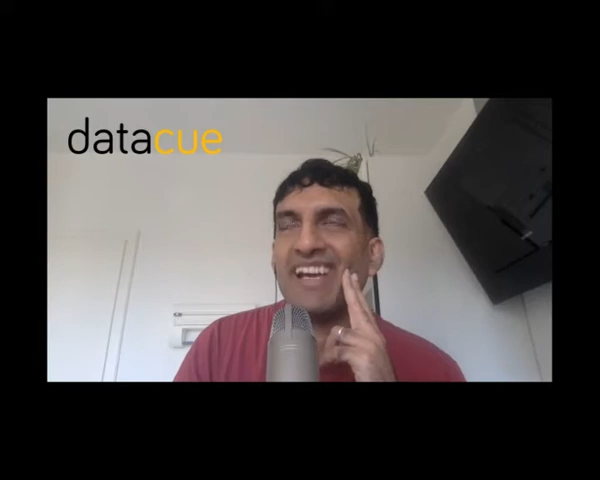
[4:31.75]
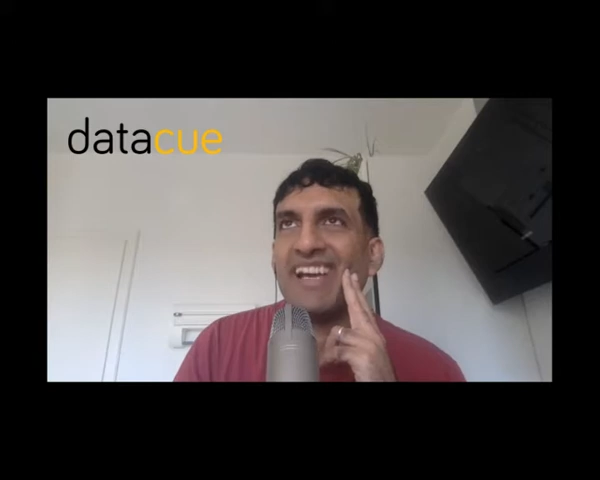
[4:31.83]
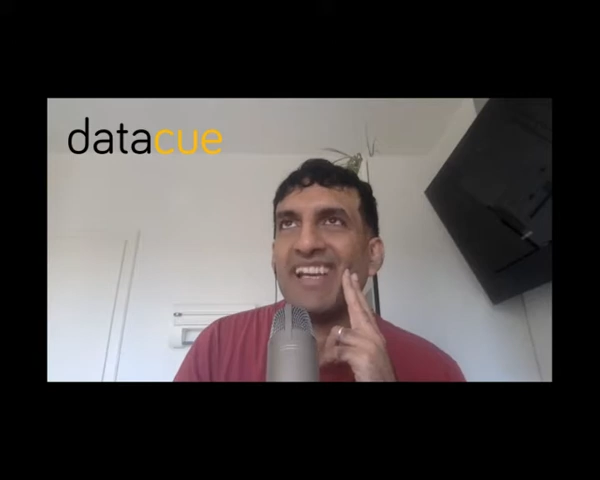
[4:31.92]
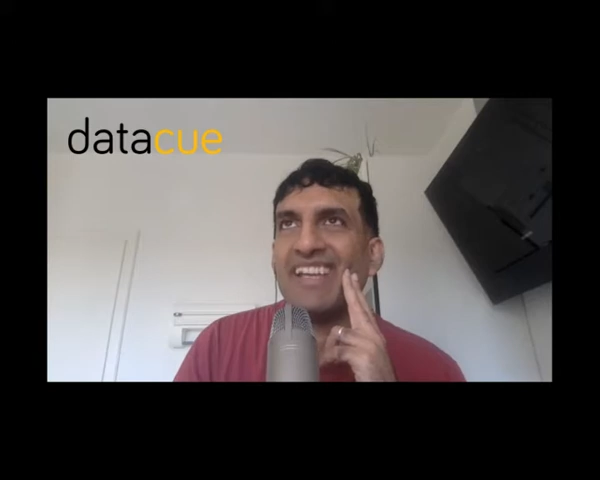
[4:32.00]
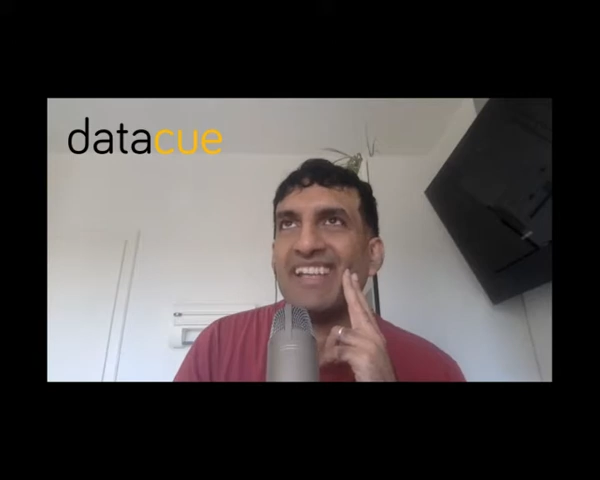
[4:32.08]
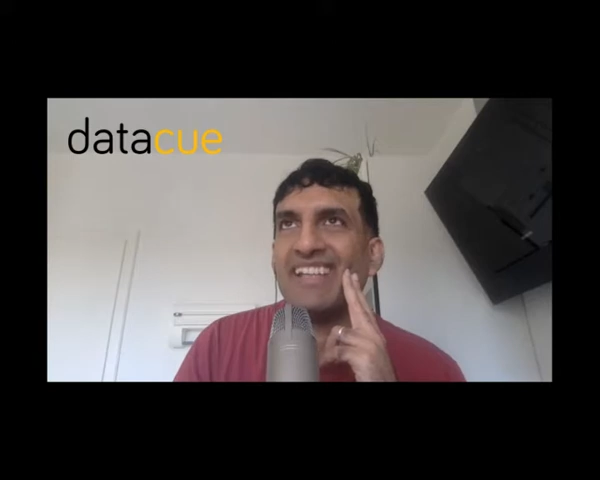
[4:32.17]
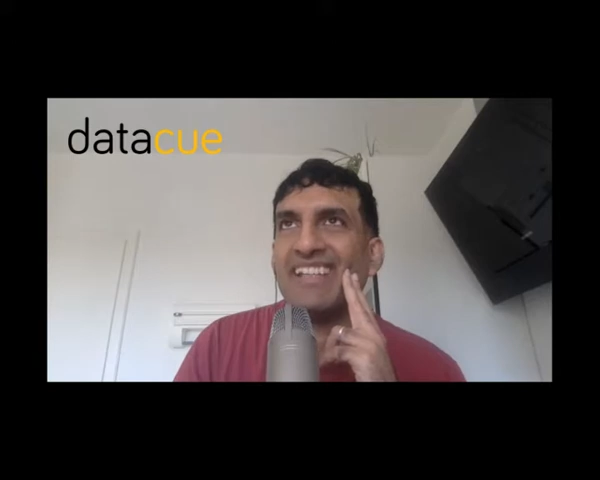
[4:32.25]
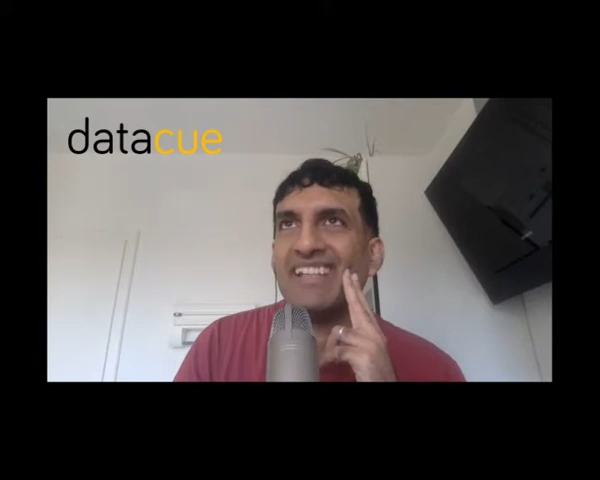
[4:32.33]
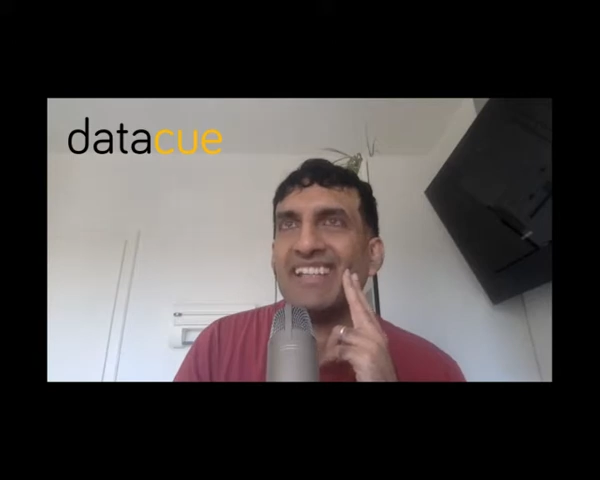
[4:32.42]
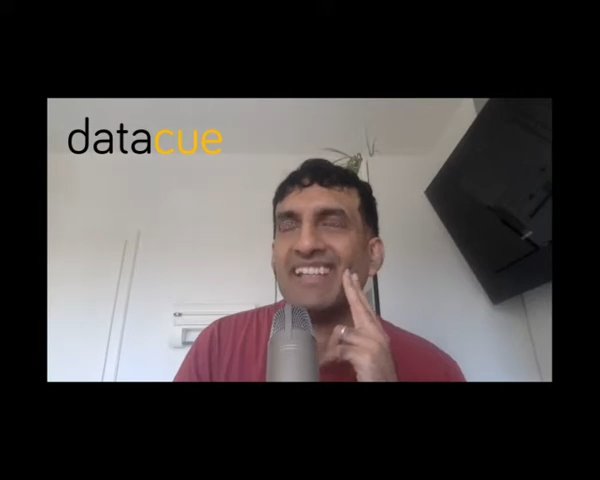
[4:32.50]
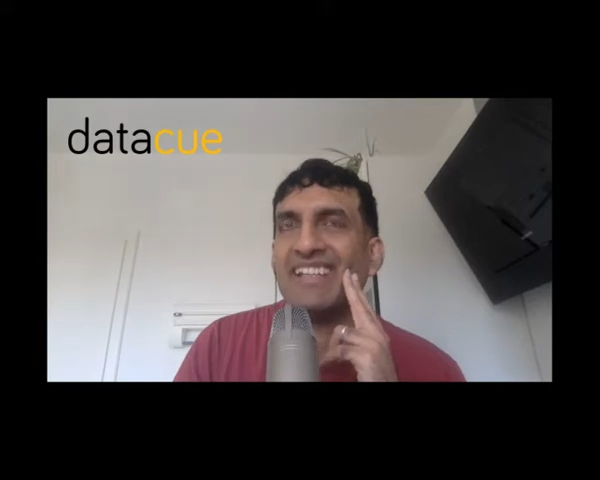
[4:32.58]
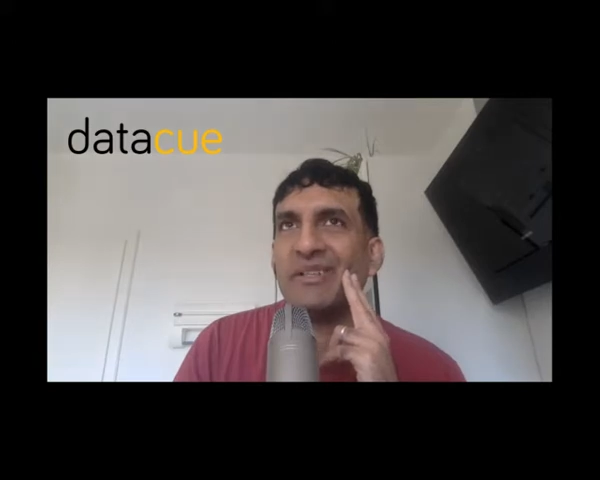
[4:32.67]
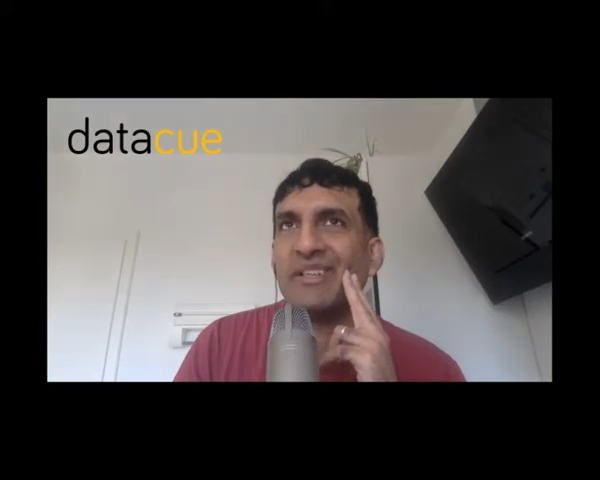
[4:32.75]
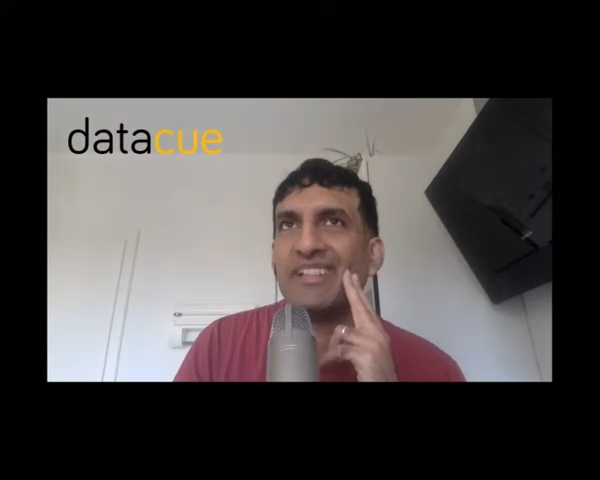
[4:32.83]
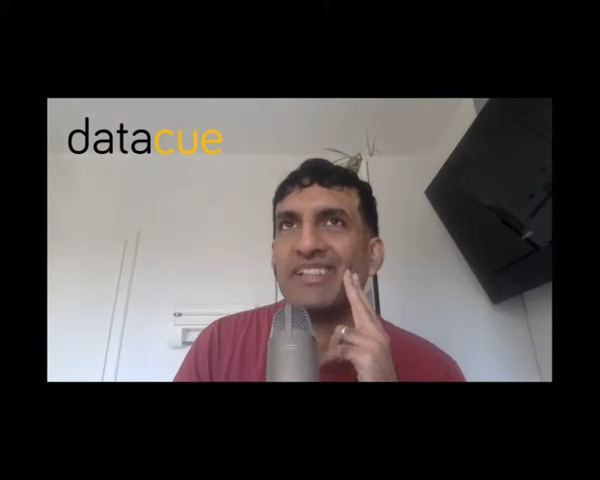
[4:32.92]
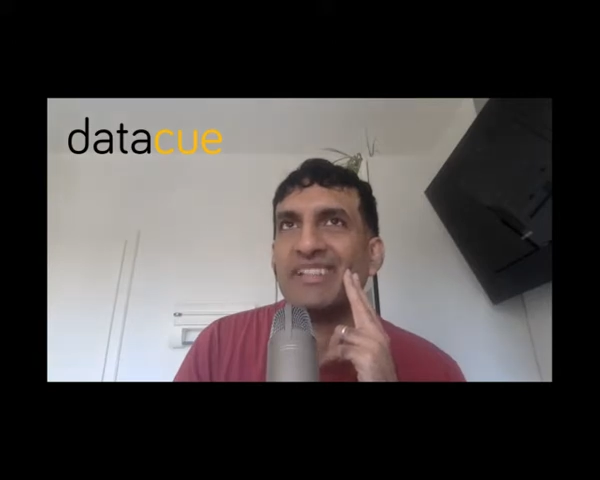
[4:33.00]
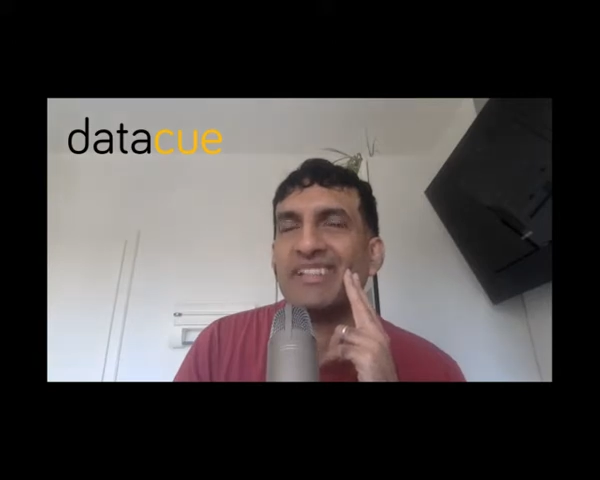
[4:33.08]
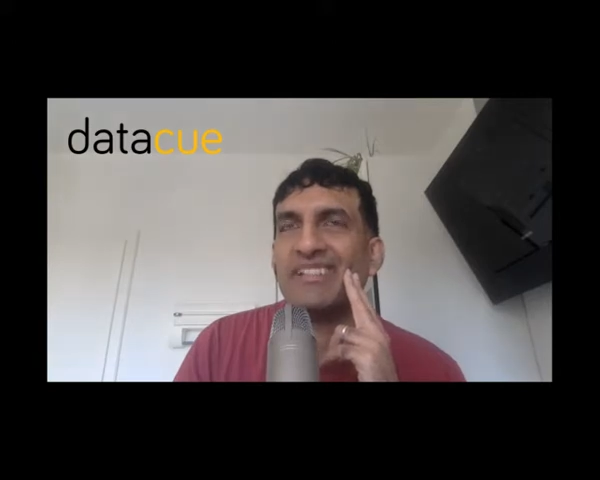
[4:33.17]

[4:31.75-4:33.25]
I look at this